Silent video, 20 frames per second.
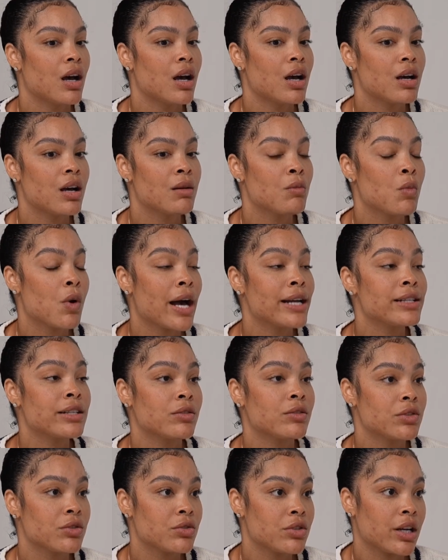Well, I
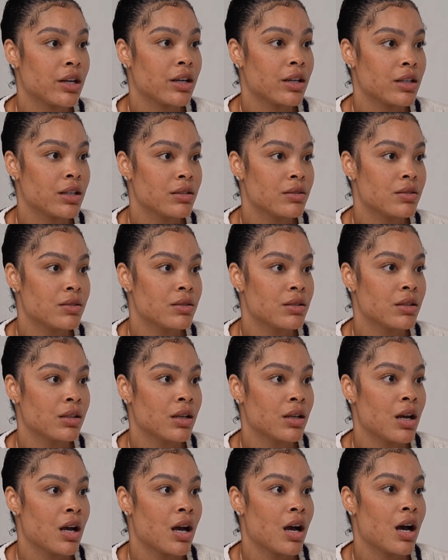don't do drugs.
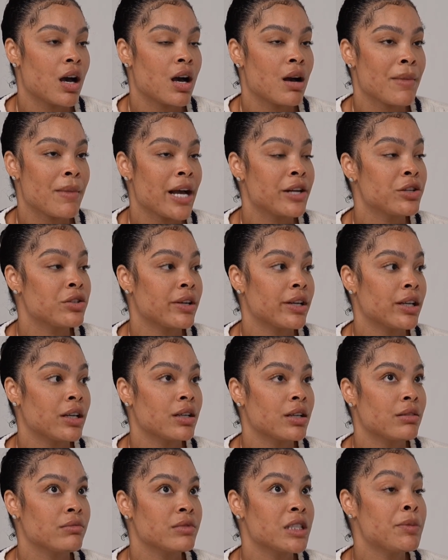I
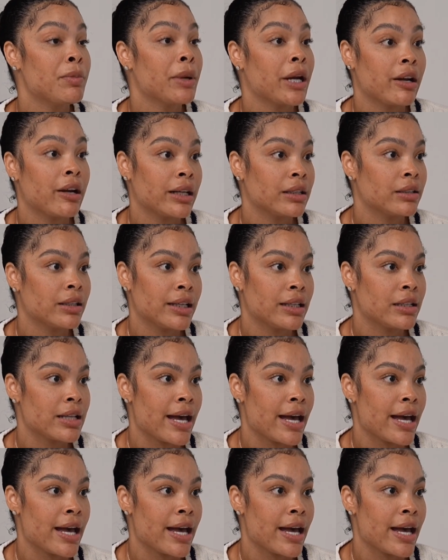drink sparingly.